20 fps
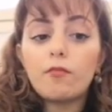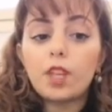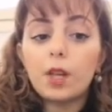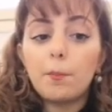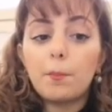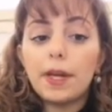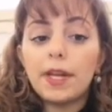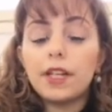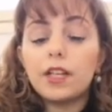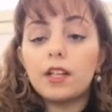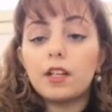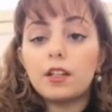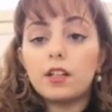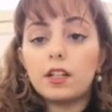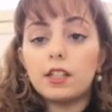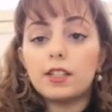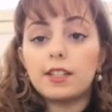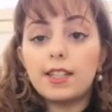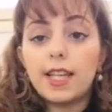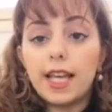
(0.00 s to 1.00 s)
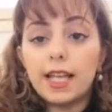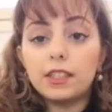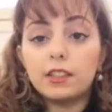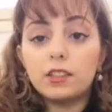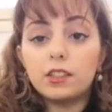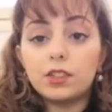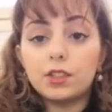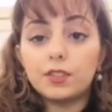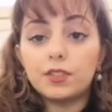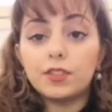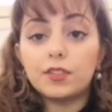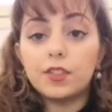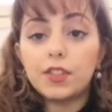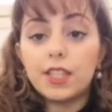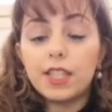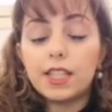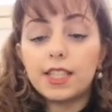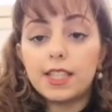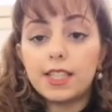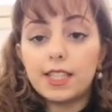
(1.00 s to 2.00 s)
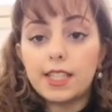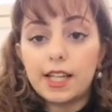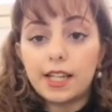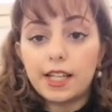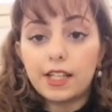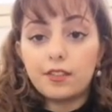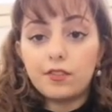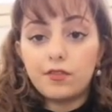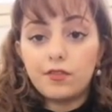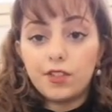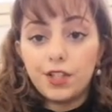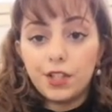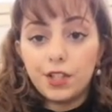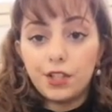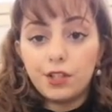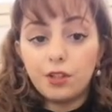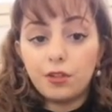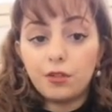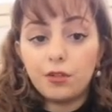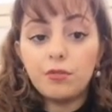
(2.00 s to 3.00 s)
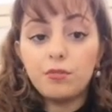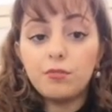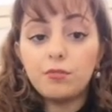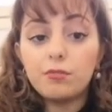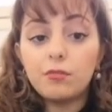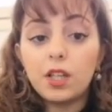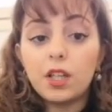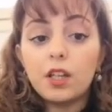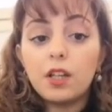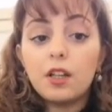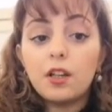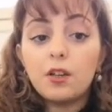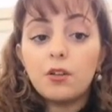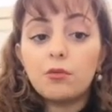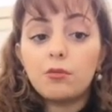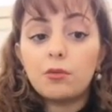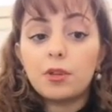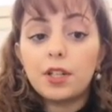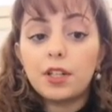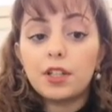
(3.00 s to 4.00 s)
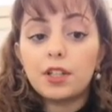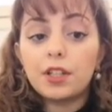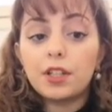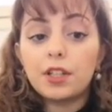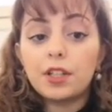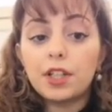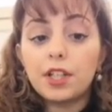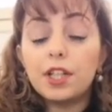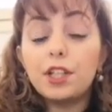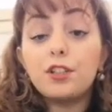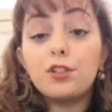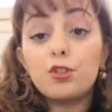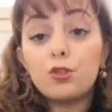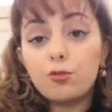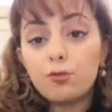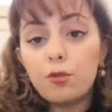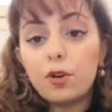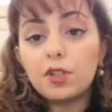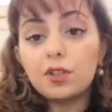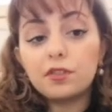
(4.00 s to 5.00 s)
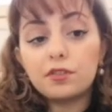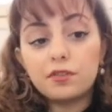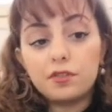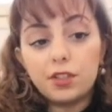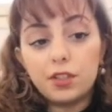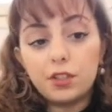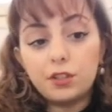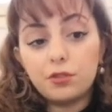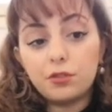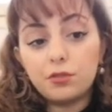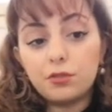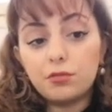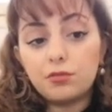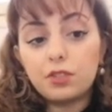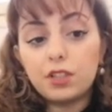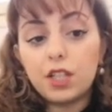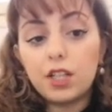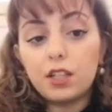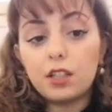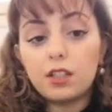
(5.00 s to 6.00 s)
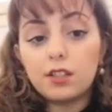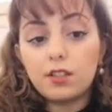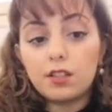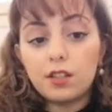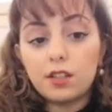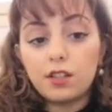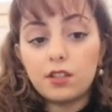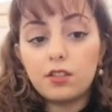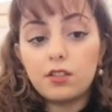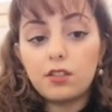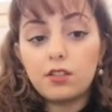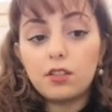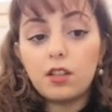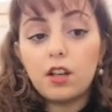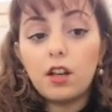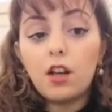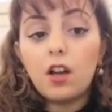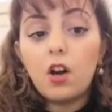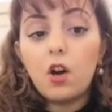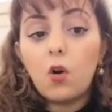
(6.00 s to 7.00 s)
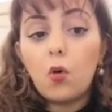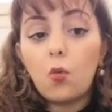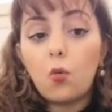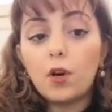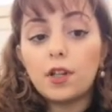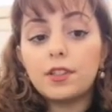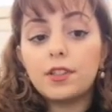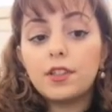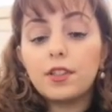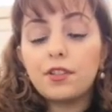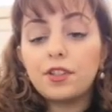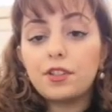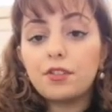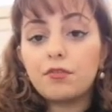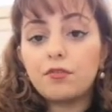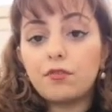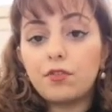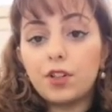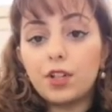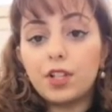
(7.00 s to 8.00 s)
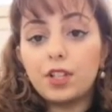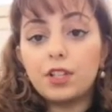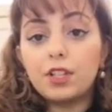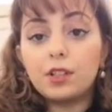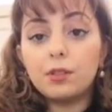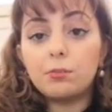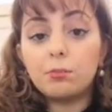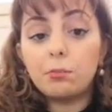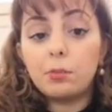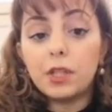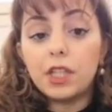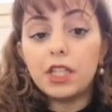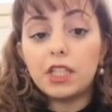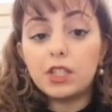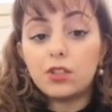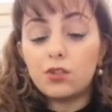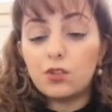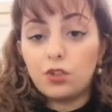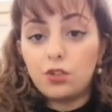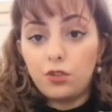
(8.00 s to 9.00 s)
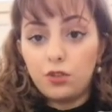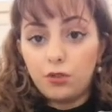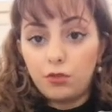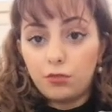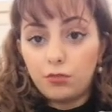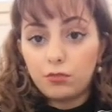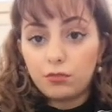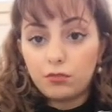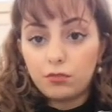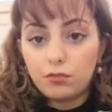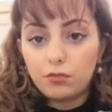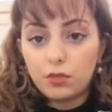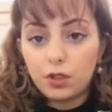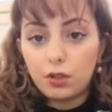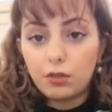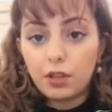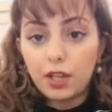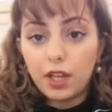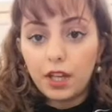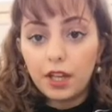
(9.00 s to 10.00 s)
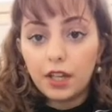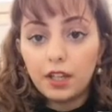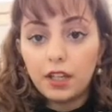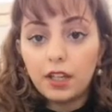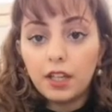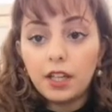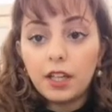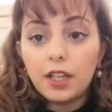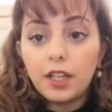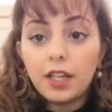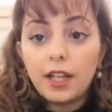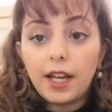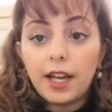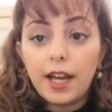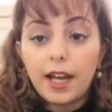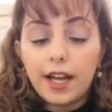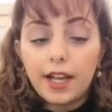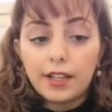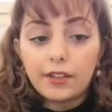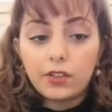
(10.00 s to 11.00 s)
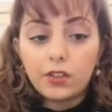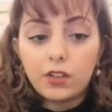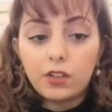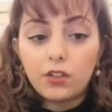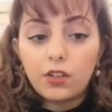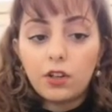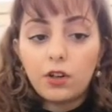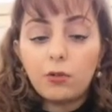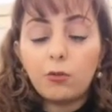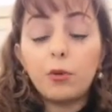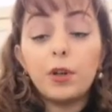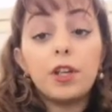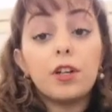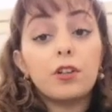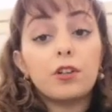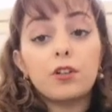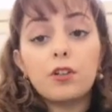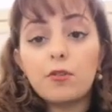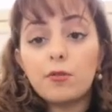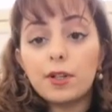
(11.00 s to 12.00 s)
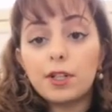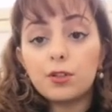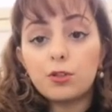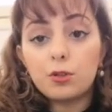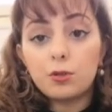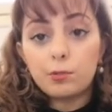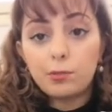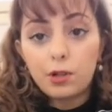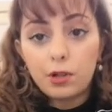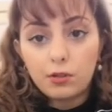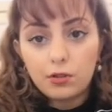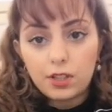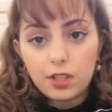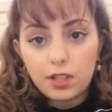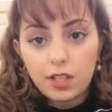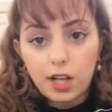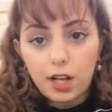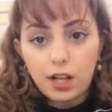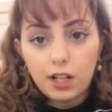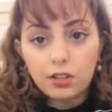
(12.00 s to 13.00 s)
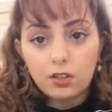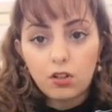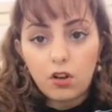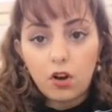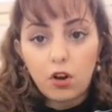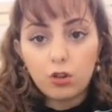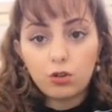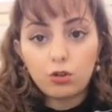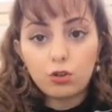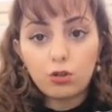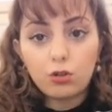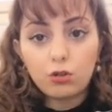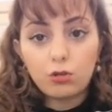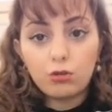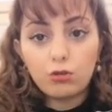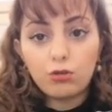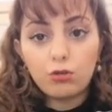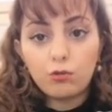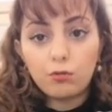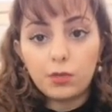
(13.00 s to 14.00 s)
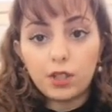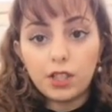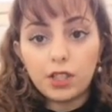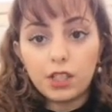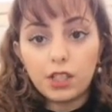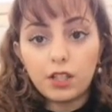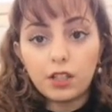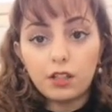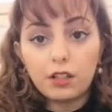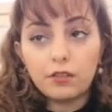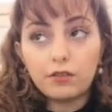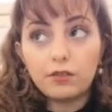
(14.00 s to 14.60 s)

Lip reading: make a 10 to 15 second video where each one of you tells us what does freedom mean to you, okay? And we are going to post that on social media